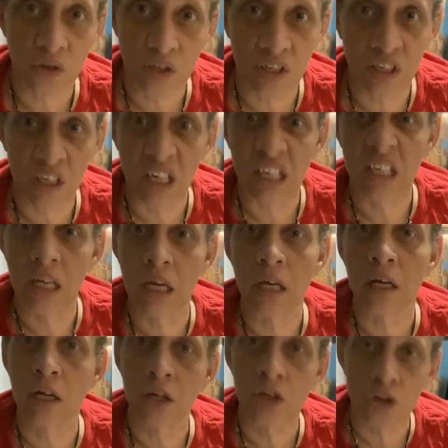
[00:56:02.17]

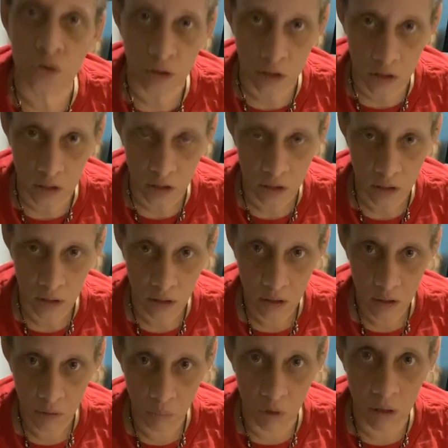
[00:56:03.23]
1600s.
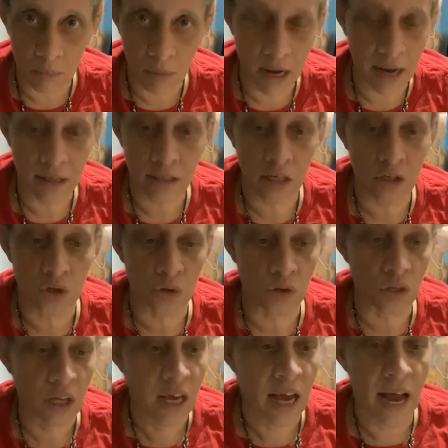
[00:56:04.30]
One of my
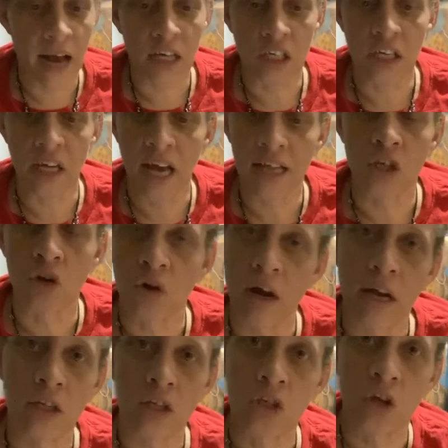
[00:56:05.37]
ancestors actually has a
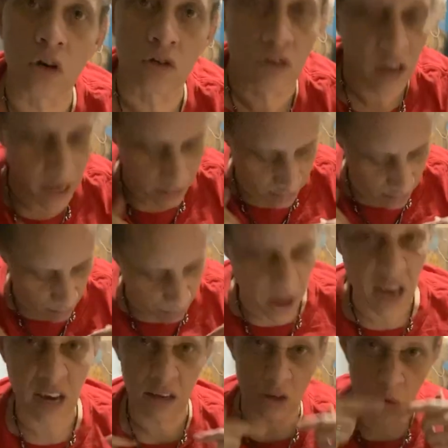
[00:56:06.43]
grass skirt and has that
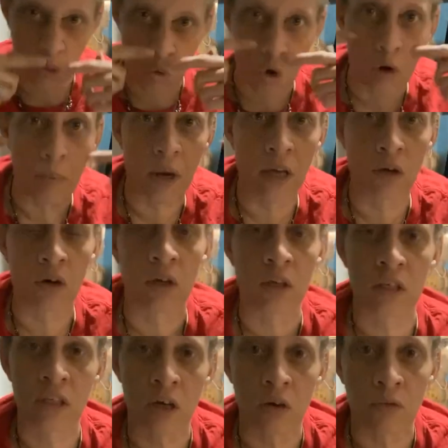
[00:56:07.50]
paint, the war paint on
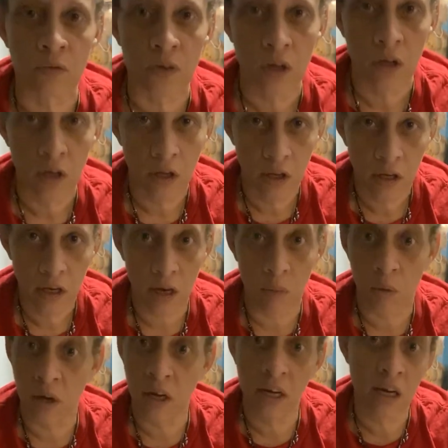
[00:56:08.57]
himself.
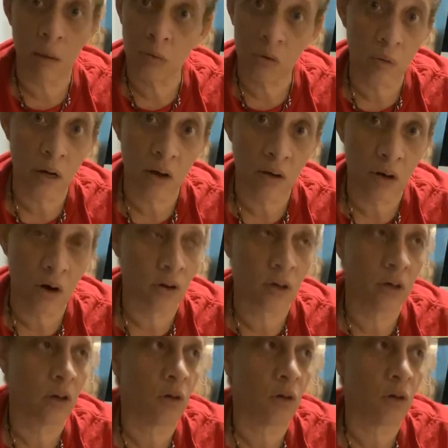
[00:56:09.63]
And when he comes around, I already know,